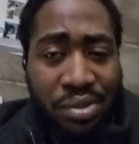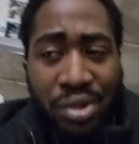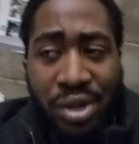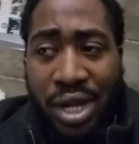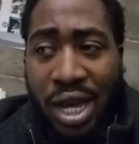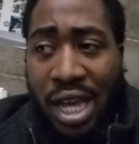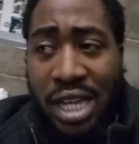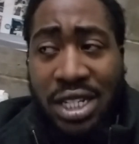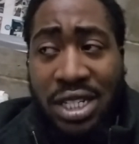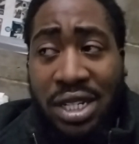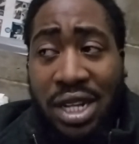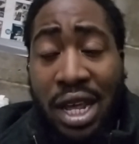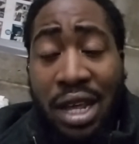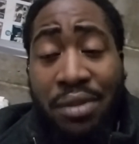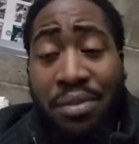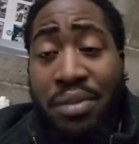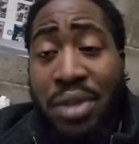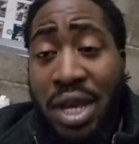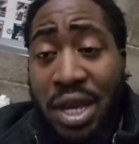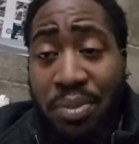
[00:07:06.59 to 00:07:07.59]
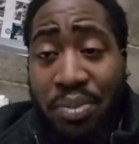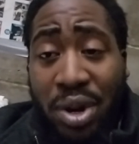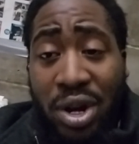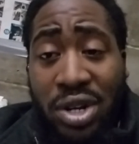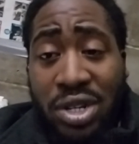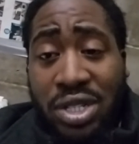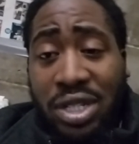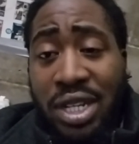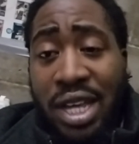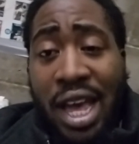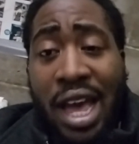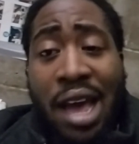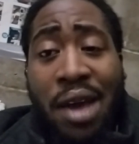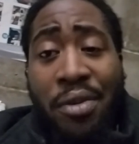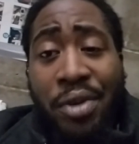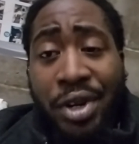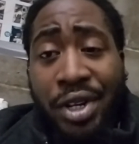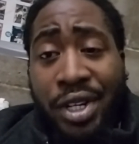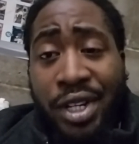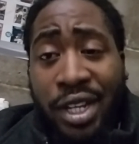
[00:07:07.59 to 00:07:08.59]
but me personally, I
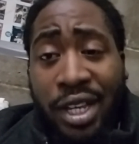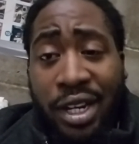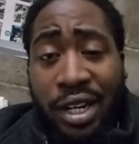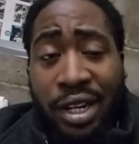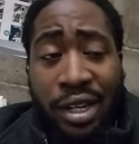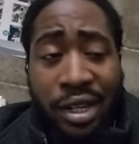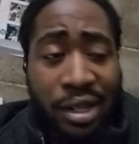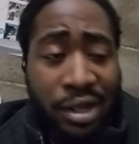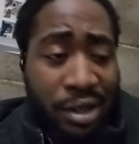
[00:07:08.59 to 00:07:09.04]
would have did it.